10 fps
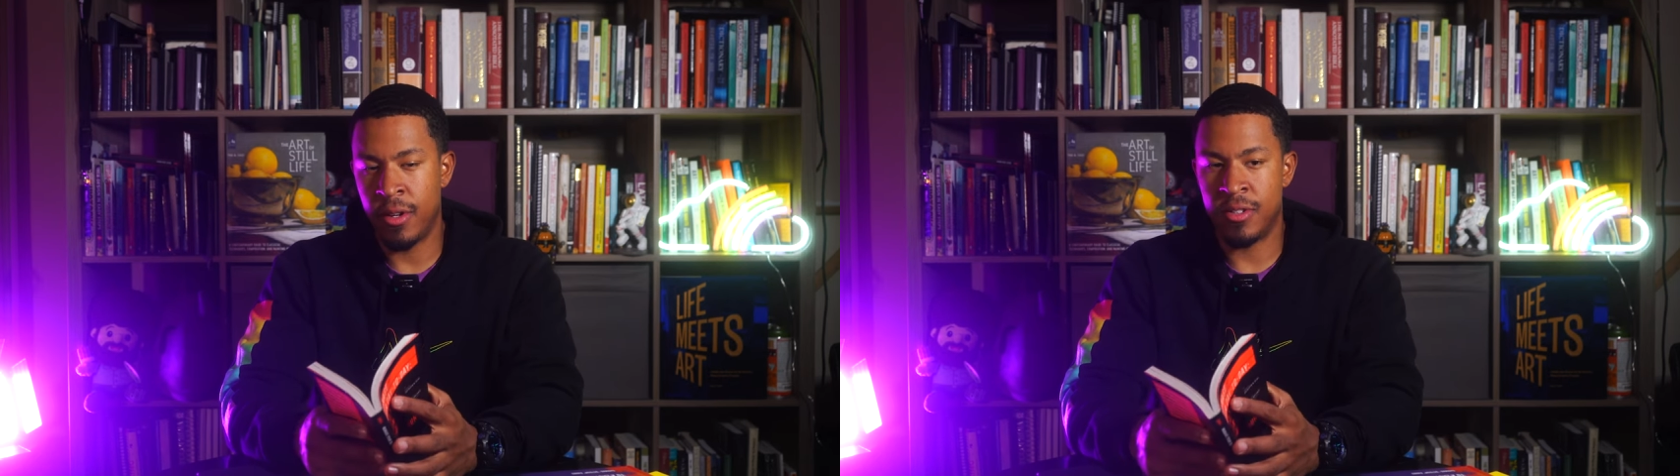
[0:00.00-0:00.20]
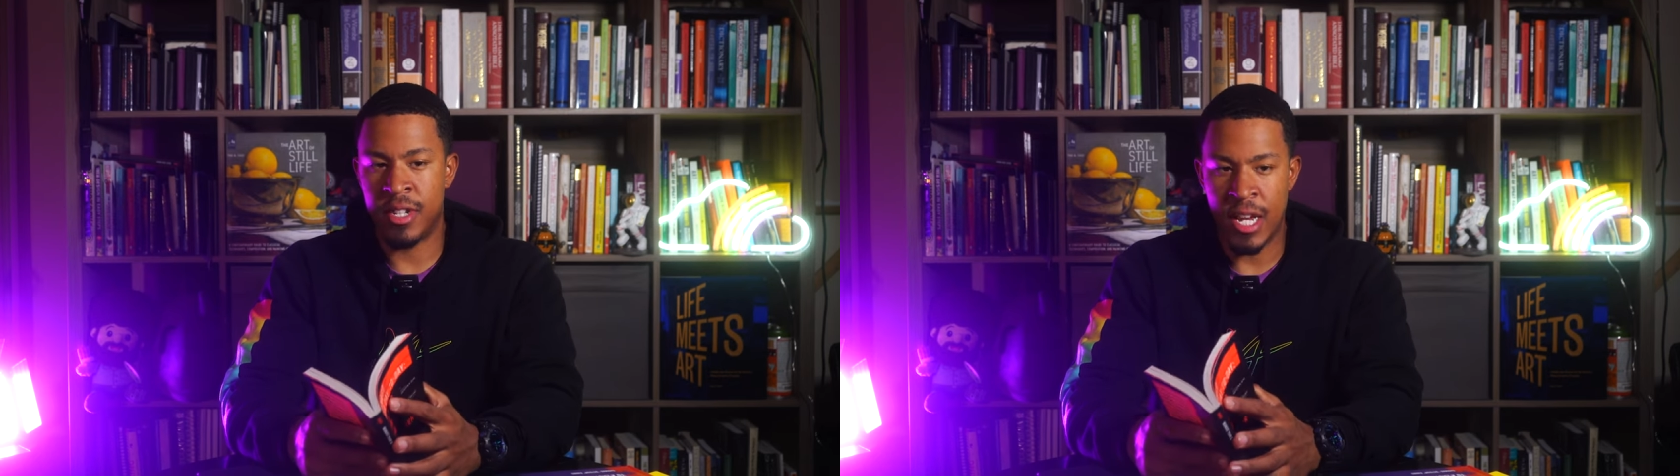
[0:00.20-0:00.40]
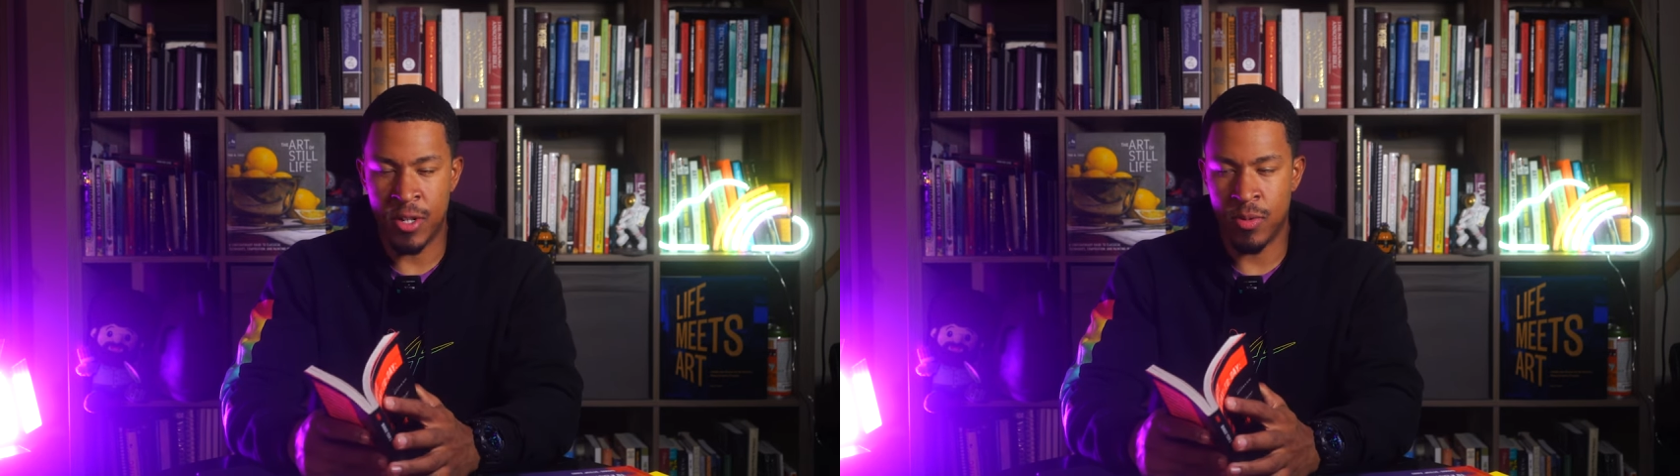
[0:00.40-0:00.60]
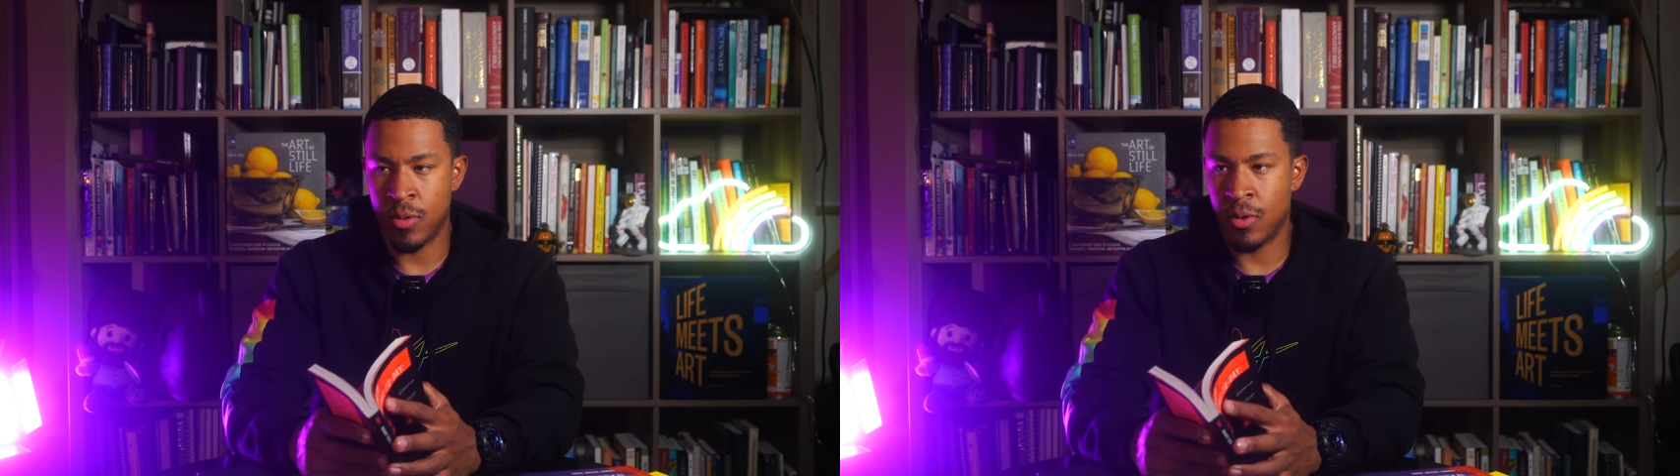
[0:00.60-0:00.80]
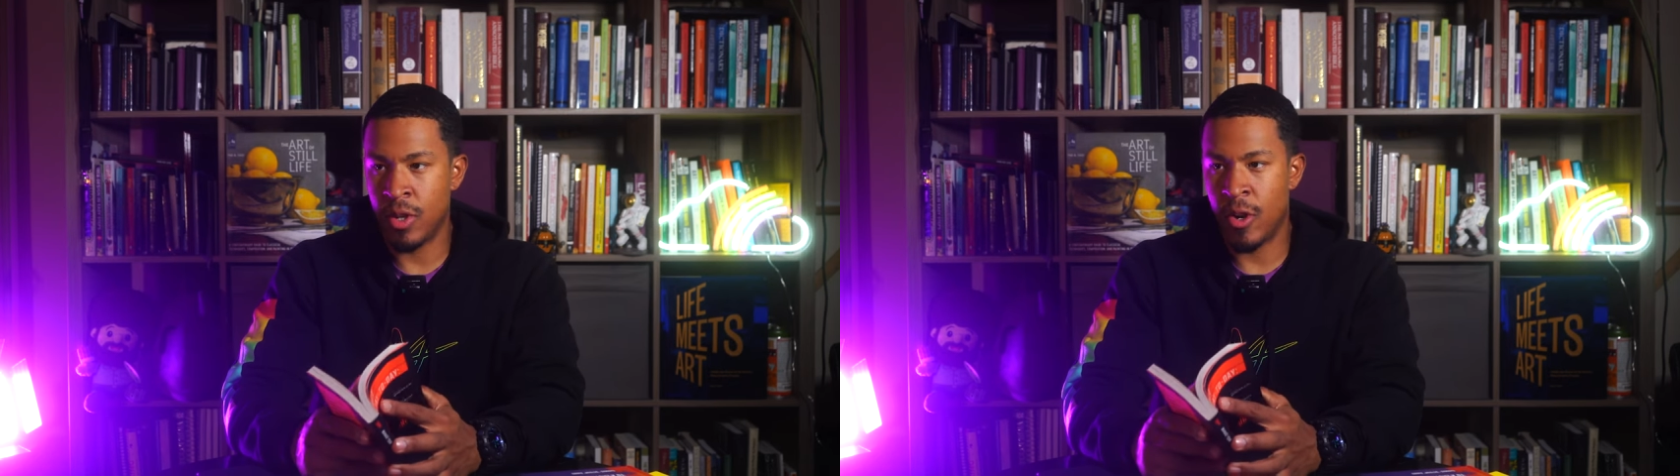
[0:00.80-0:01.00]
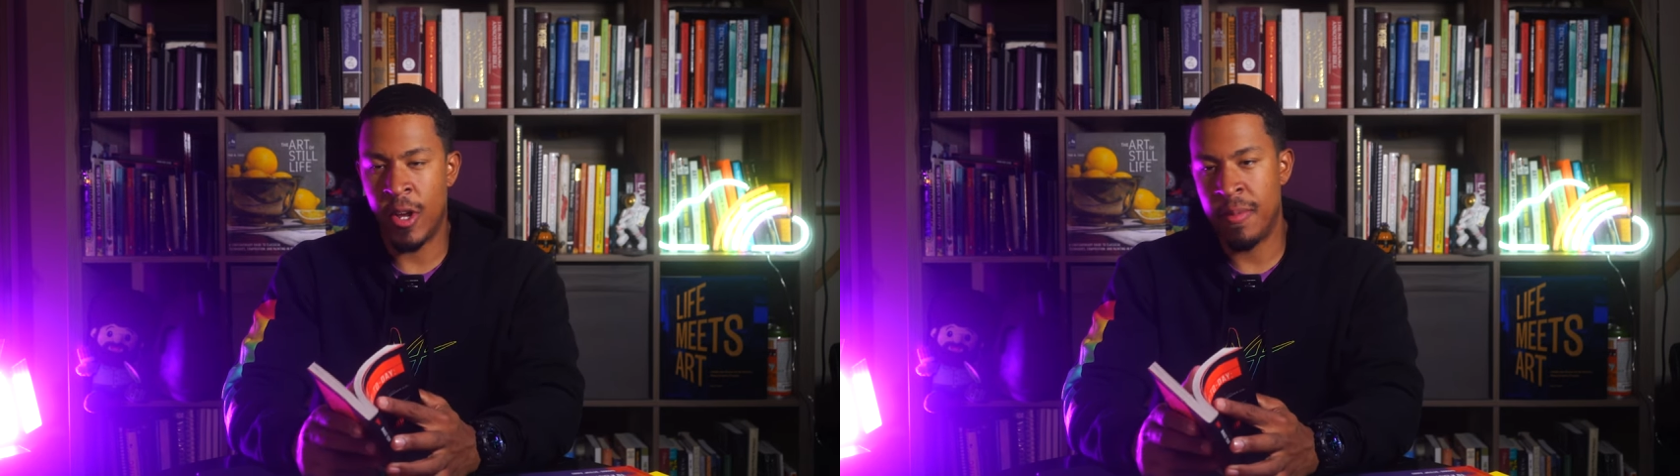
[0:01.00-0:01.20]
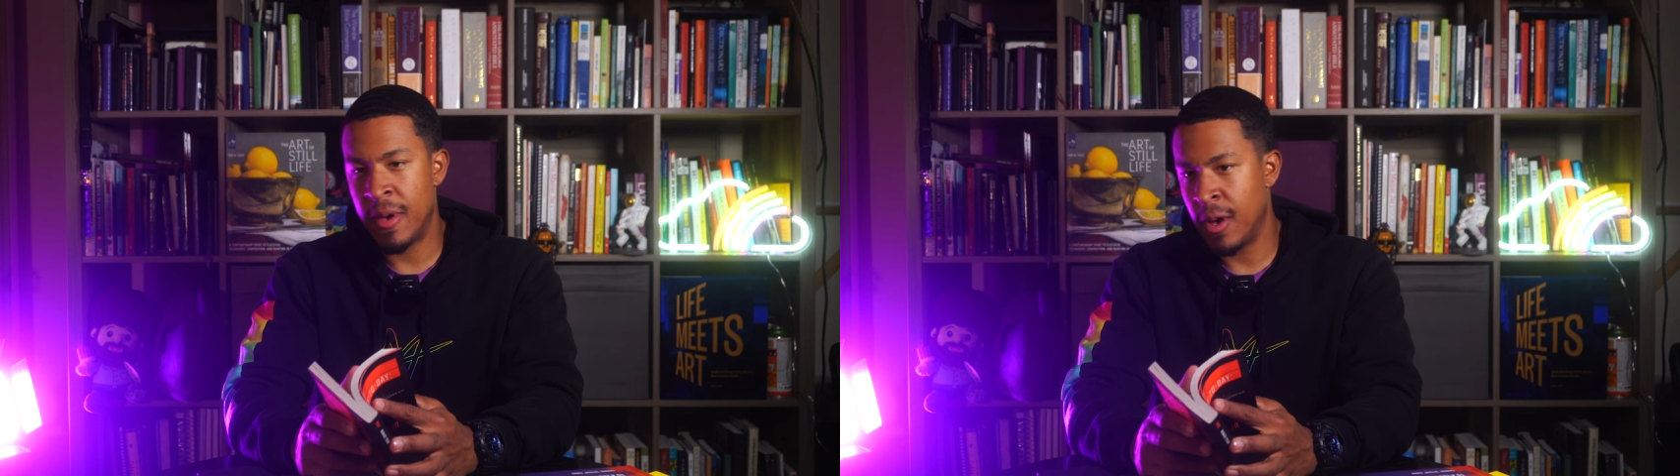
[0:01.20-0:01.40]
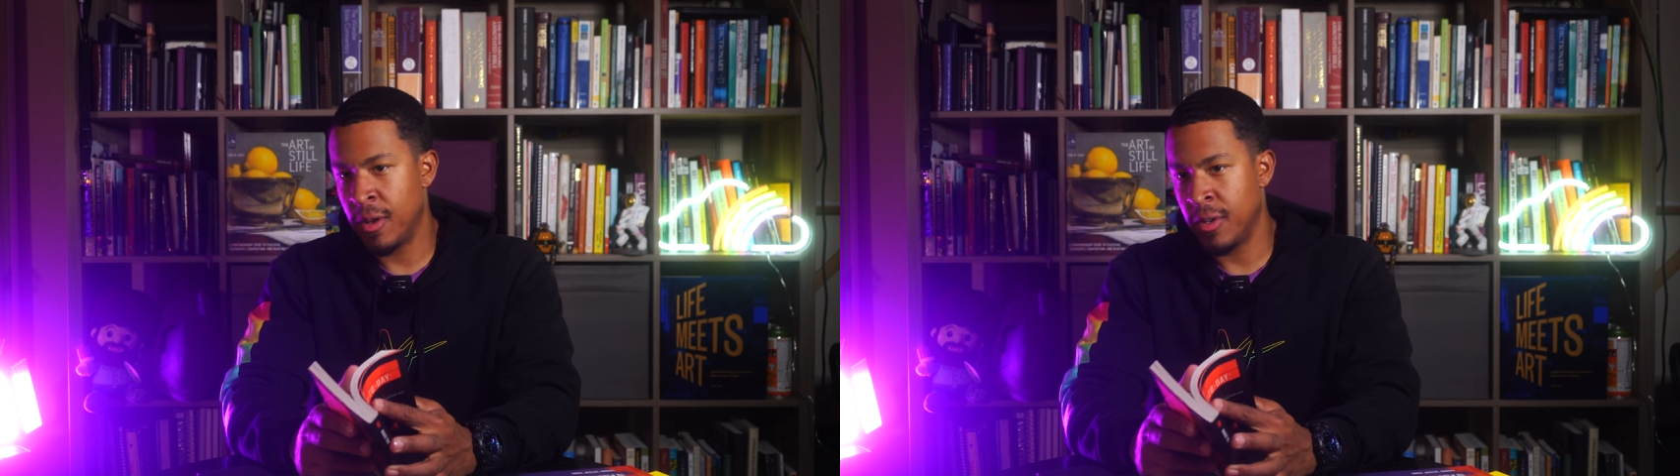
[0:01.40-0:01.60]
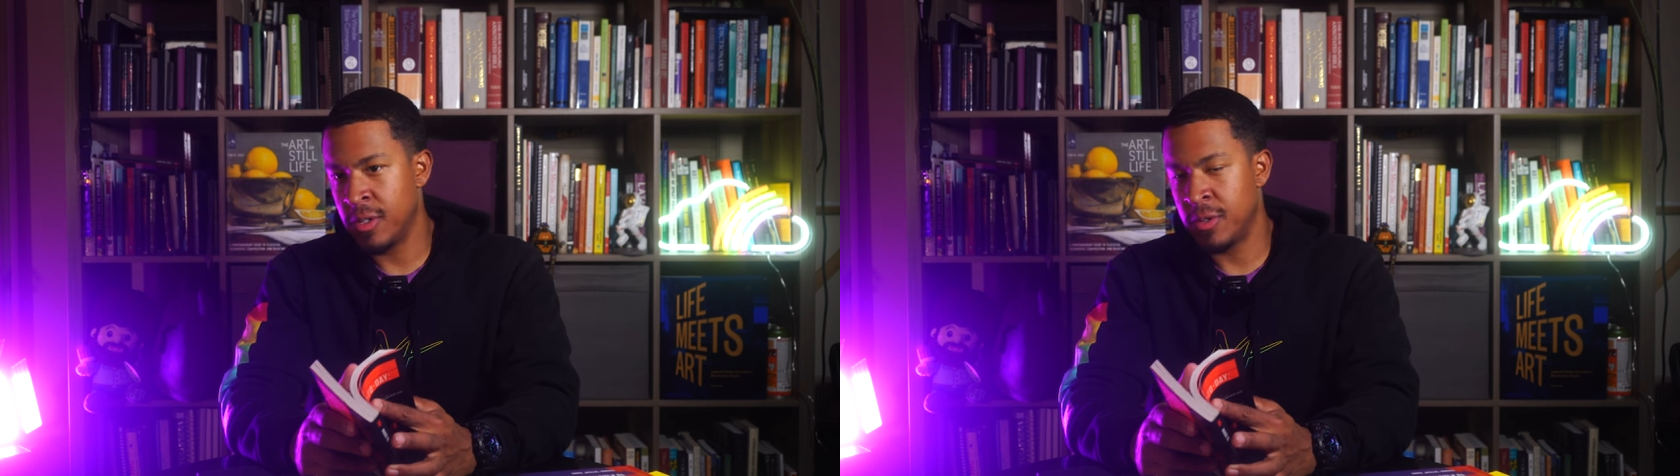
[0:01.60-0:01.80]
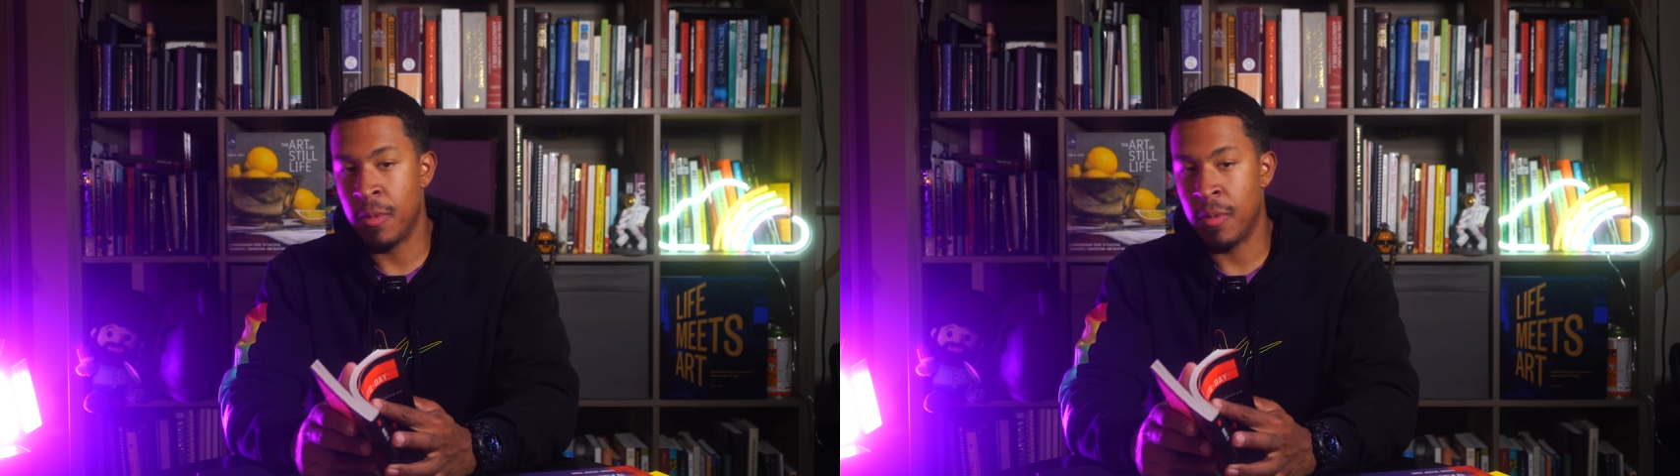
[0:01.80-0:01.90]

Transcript: your schedule, your emails,